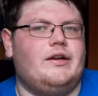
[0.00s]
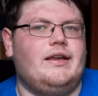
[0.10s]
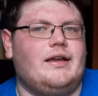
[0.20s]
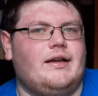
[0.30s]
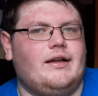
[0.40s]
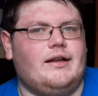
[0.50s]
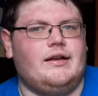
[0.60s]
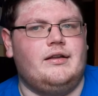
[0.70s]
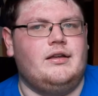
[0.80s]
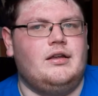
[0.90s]
he
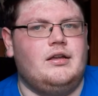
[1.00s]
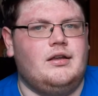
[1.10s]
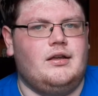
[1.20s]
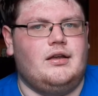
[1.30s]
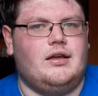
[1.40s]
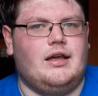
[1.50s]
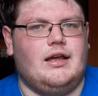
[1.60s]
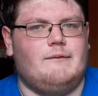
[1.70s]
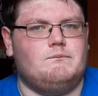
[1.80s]
can, uh,